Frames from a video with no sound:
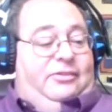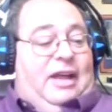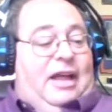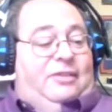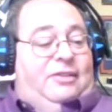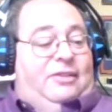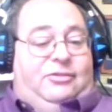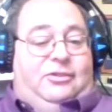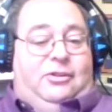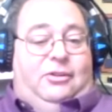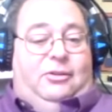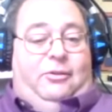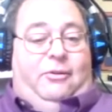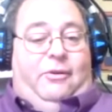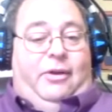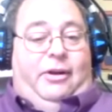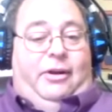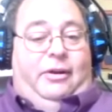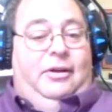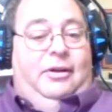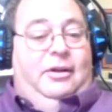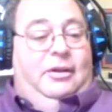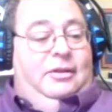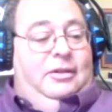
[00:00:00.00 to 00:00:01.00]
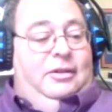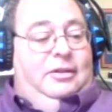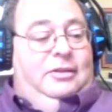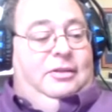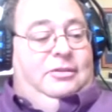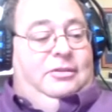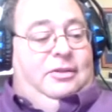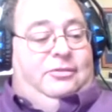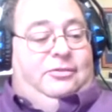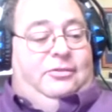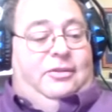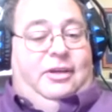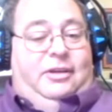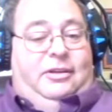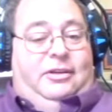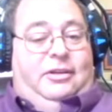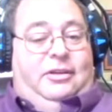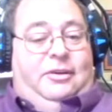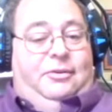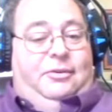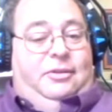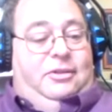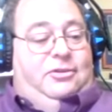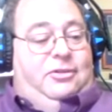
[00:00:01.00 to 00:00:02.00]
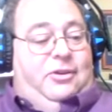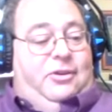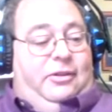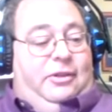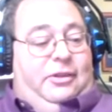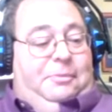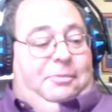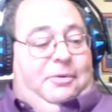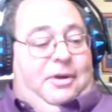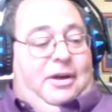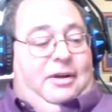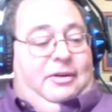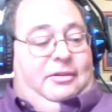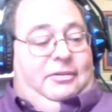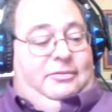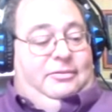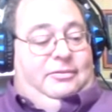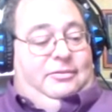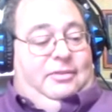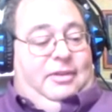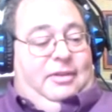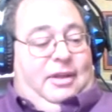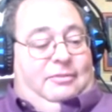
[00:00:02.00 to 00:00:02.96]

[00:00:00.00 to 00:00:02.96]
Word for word: No, it is a, a